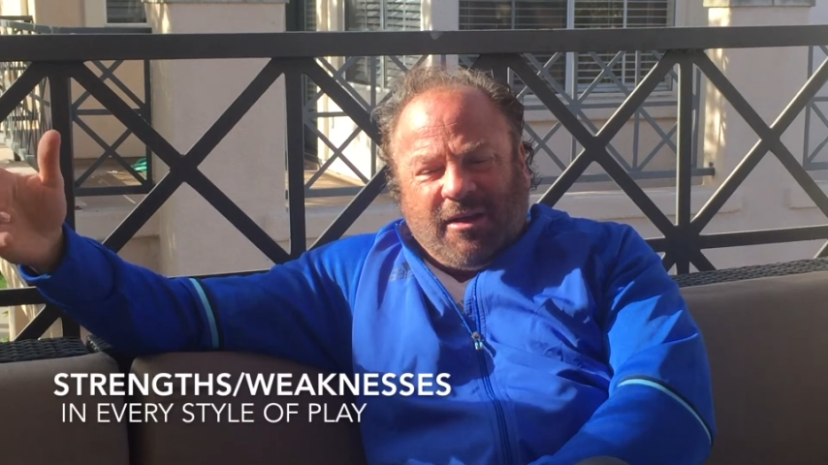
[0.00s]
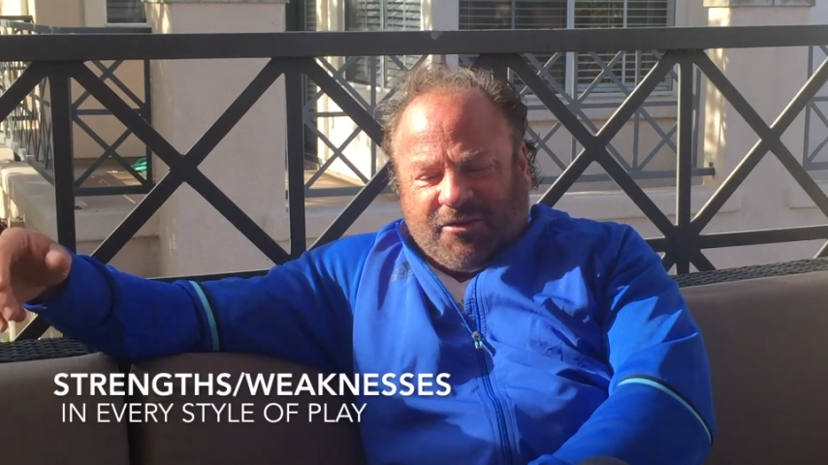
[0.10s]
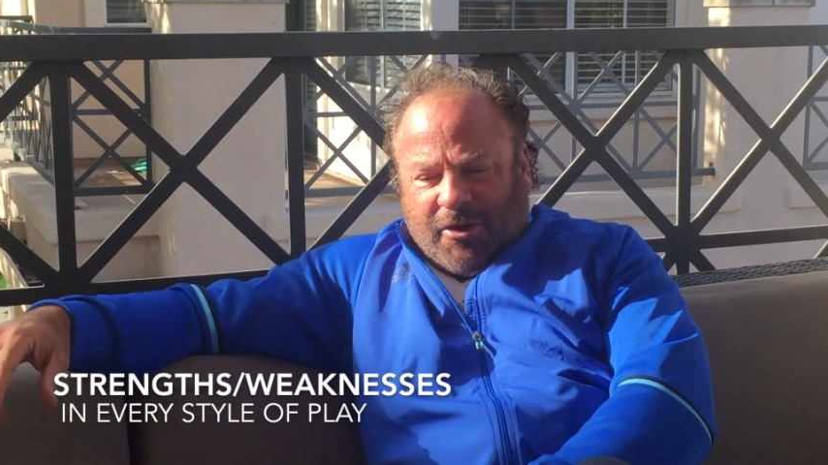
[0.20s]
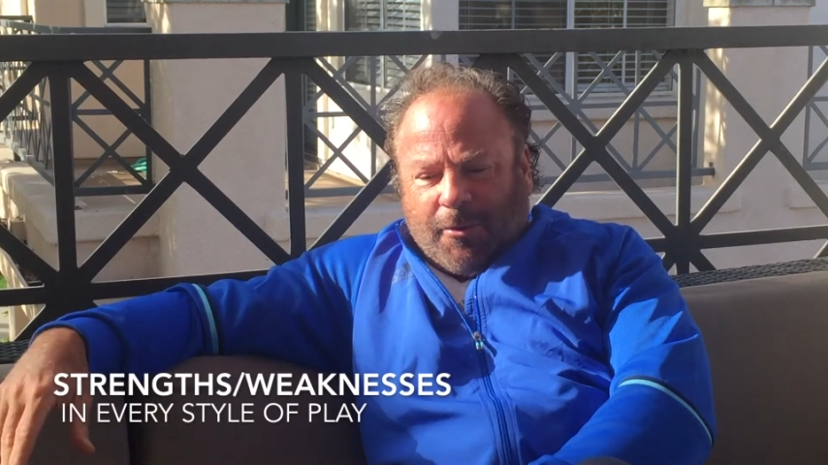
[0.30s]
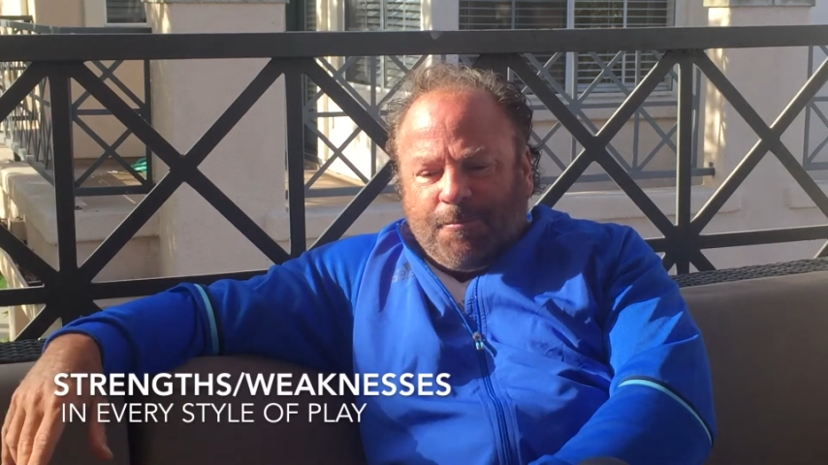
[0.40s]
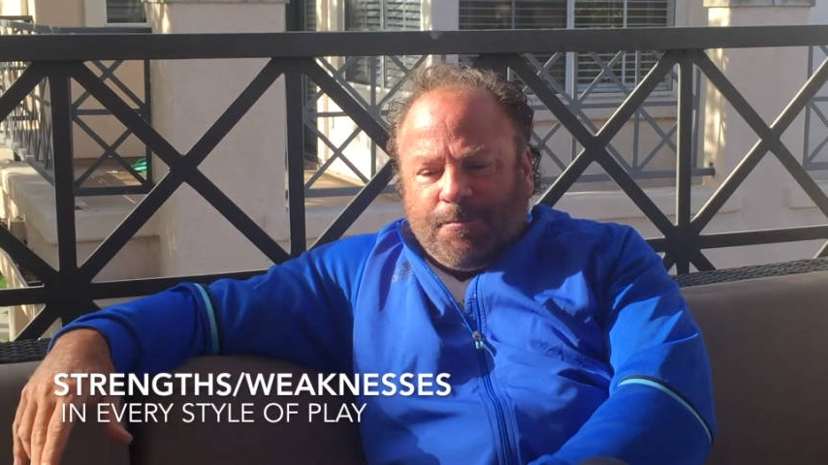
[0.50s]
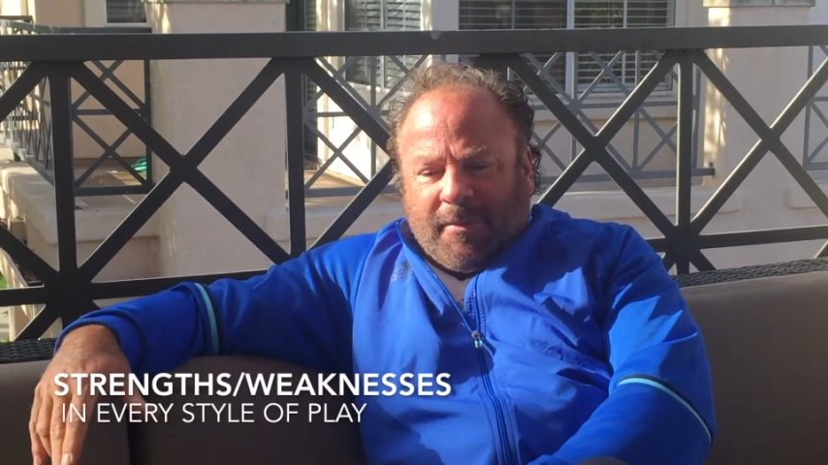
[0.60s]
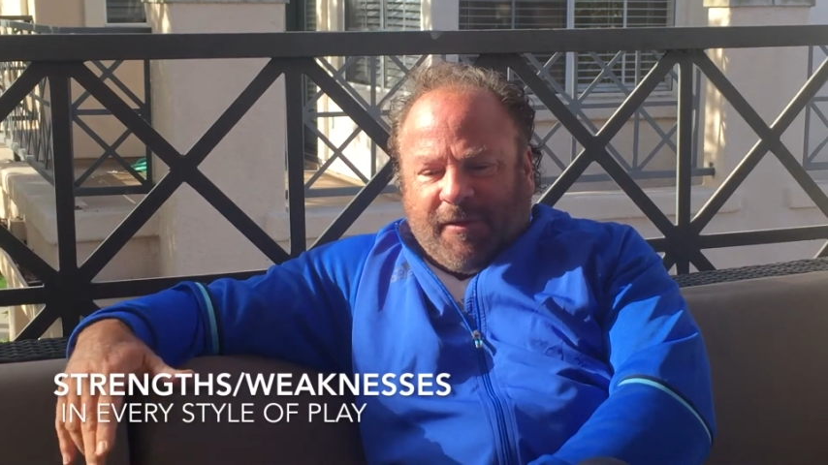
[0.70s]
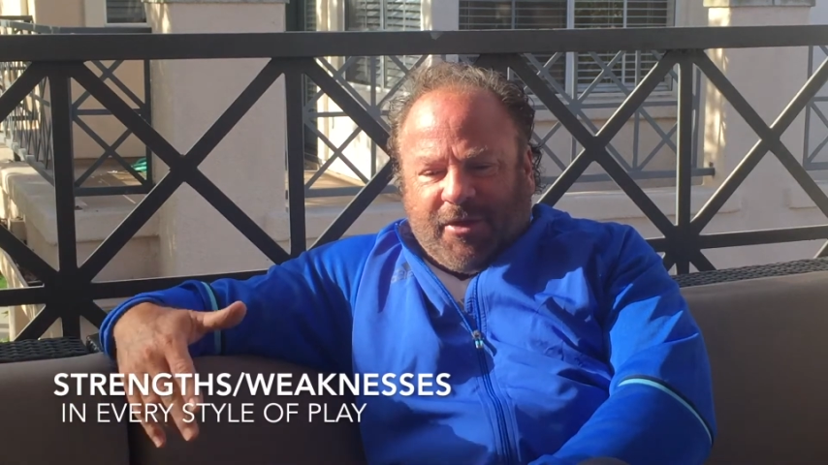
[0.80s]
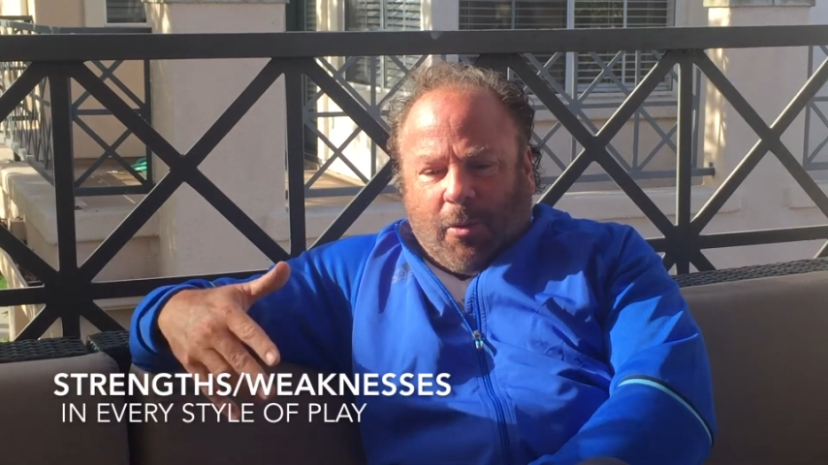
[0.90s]
So
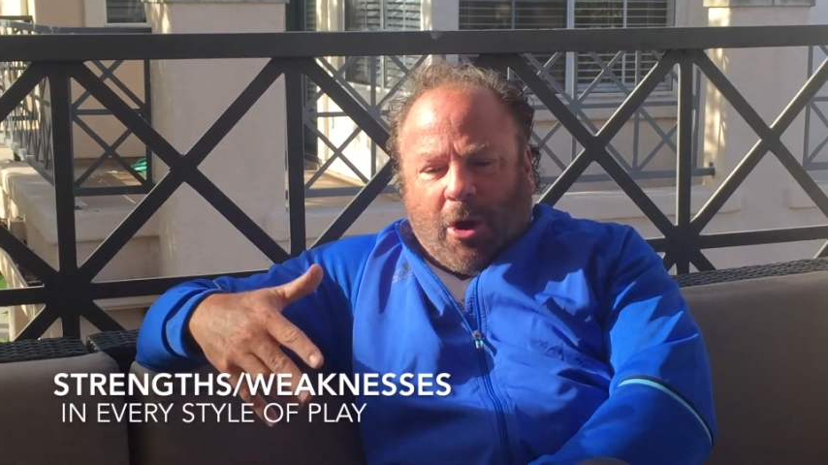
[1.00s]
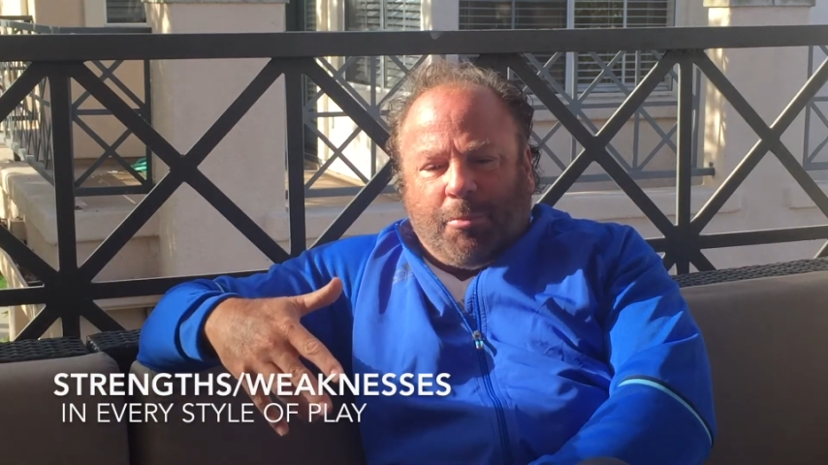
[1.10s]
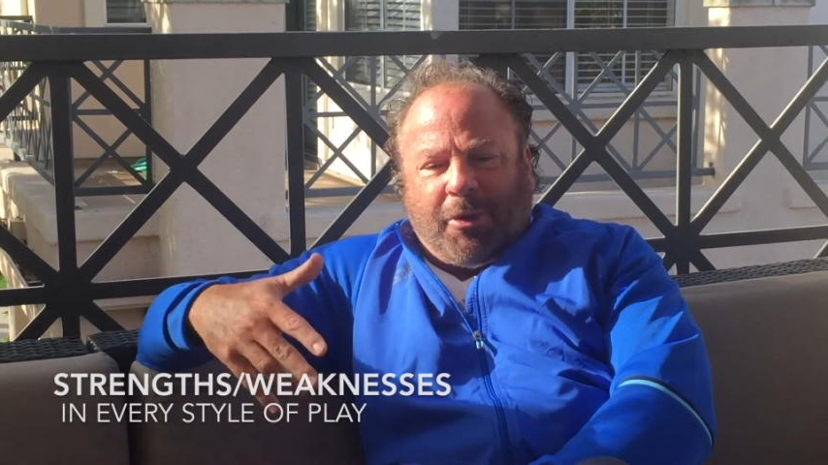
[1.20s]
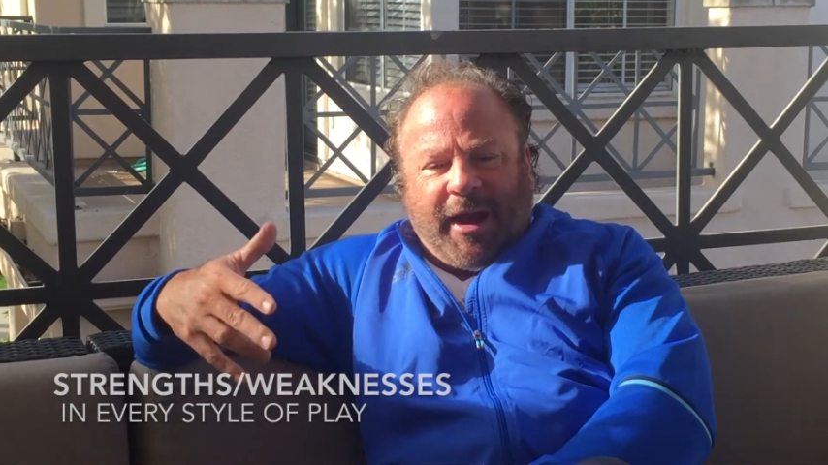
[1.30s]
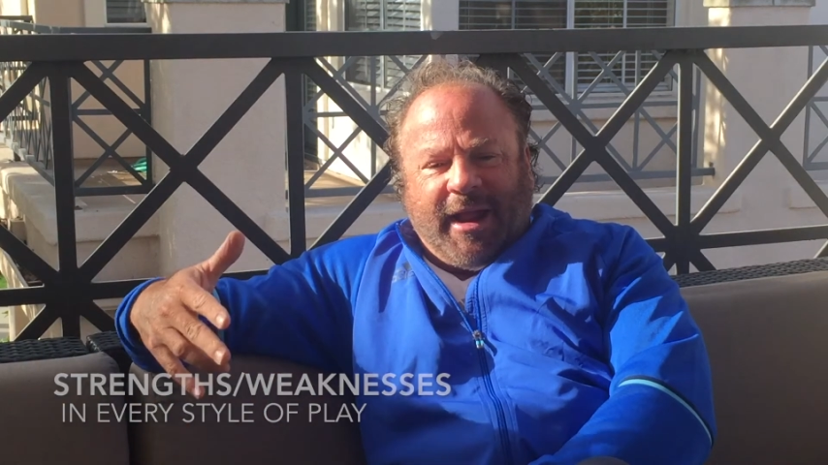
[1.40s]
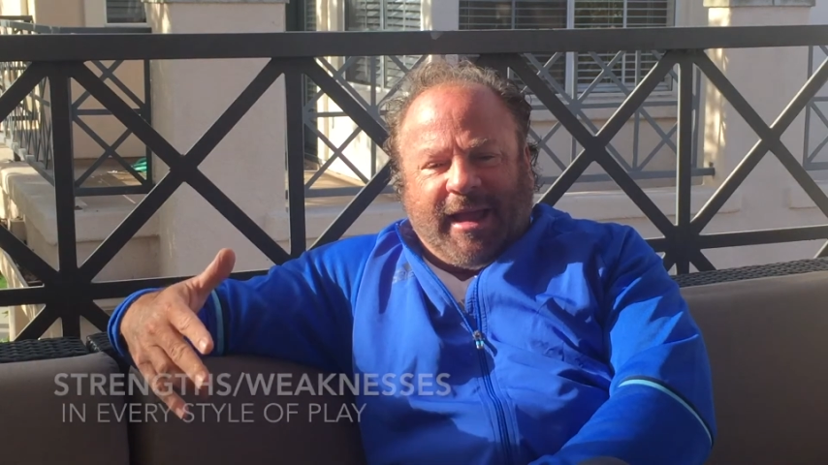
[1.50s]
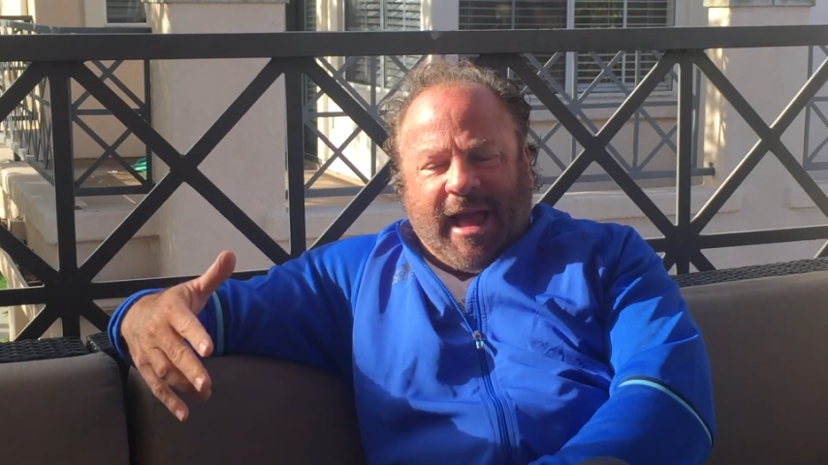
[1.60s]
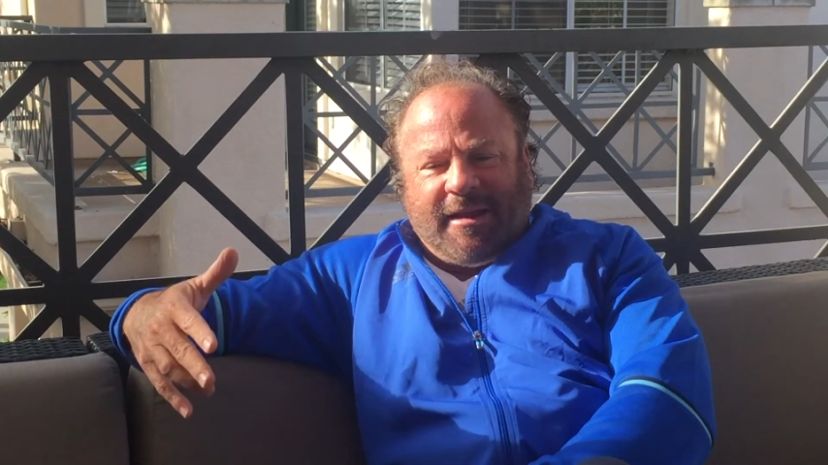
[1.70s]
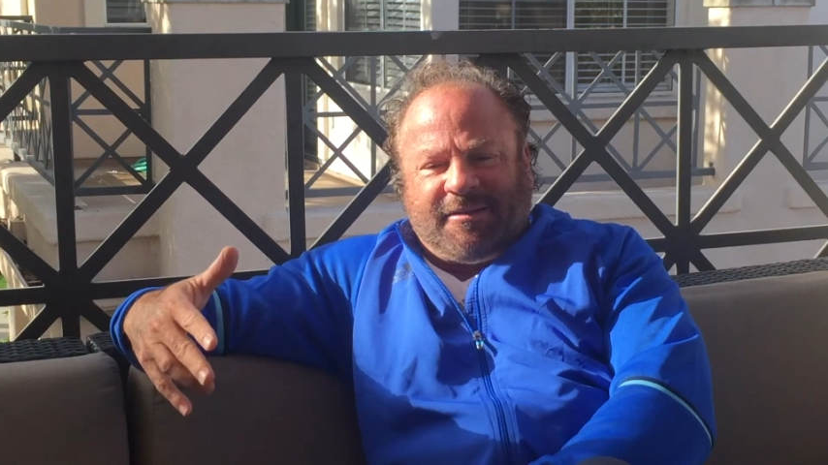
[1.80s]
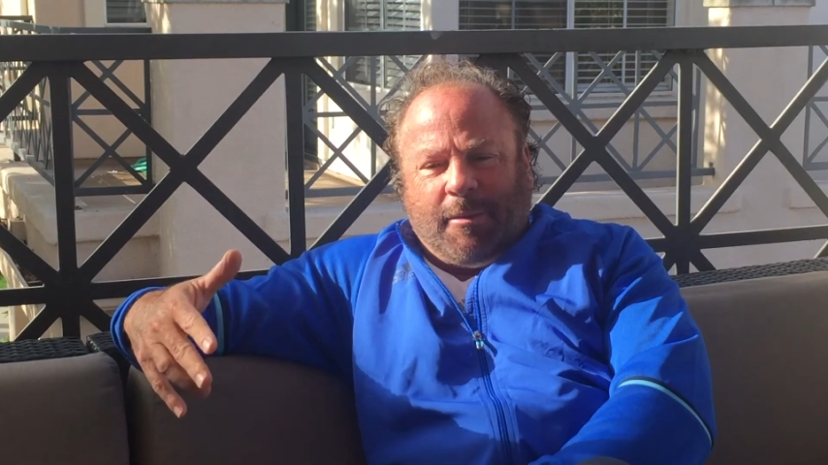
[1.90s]
if you are playing
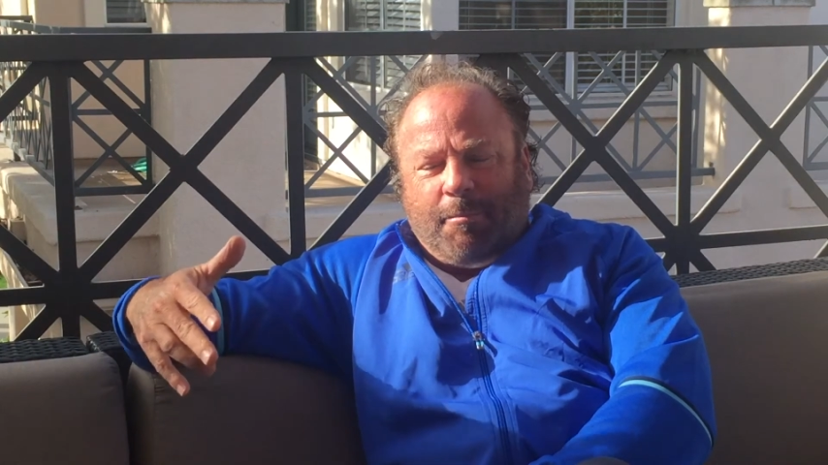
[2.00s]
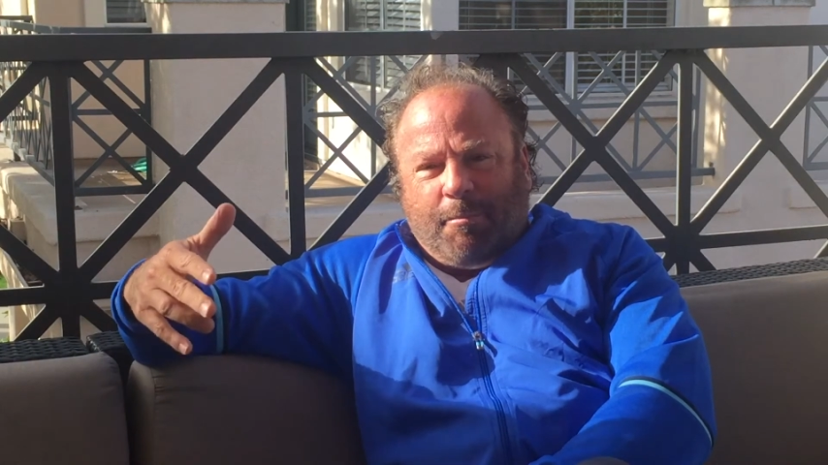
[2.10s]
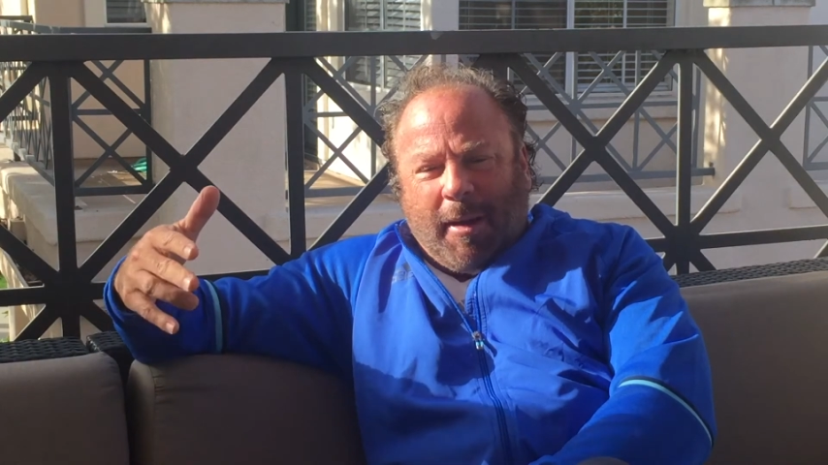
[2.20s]
against a